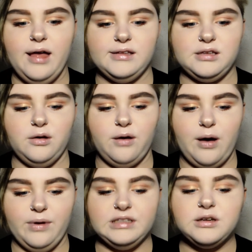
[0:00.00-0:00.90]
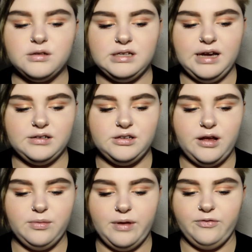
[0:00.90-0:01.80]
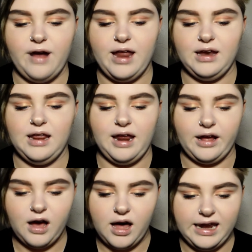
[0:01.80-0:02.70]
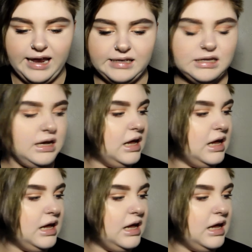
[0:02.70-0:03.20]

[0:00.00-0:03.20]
So I went to Ulta yesterday with my friend and I got it.